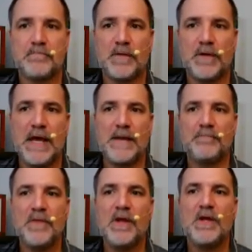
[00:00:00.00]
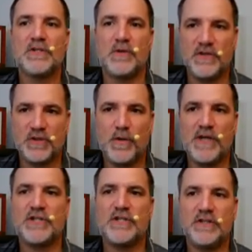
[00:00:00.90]
Okay, so this
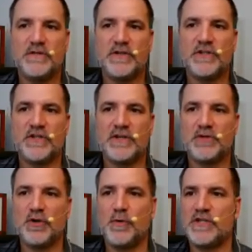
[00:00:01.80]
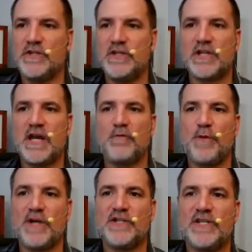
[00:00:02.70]
question, sufficient assumption question, this kind of
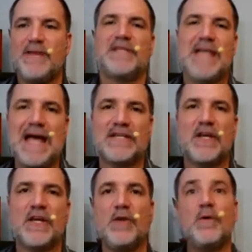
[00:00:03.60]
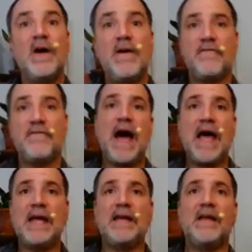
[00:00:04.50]
question stem is asking you,
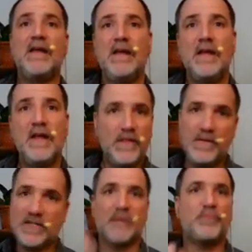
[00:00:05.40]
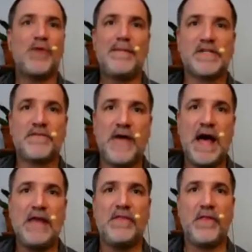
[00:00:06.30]
find the missing premise,
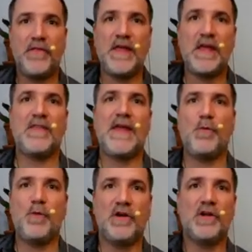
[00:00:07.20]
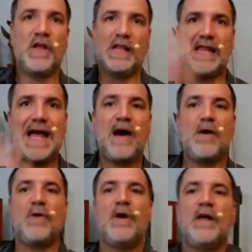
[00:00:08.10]
find the thing that will
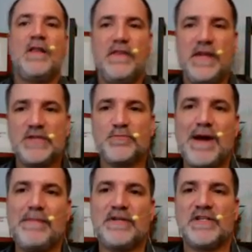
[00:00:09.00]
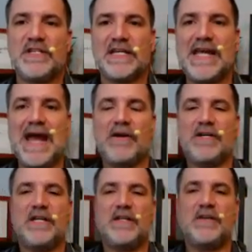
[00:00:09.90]
allow these premises to
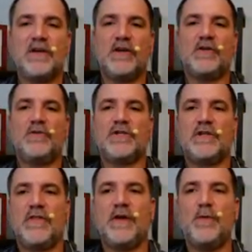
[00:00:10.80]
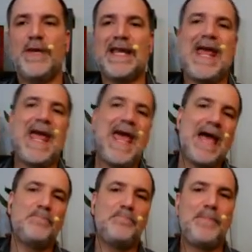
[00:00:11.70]
guarantee the conclusion, the thing we can
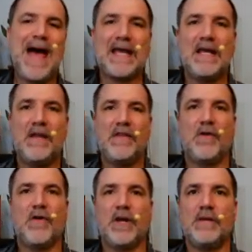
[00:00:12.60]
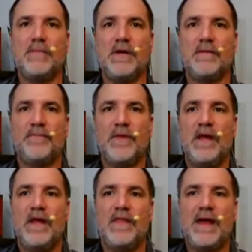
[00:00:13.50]
add back into the argument
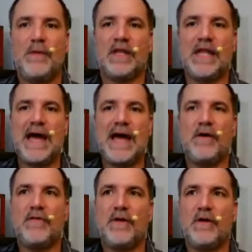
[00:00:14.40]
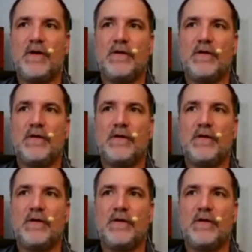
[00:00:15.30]
that would allow the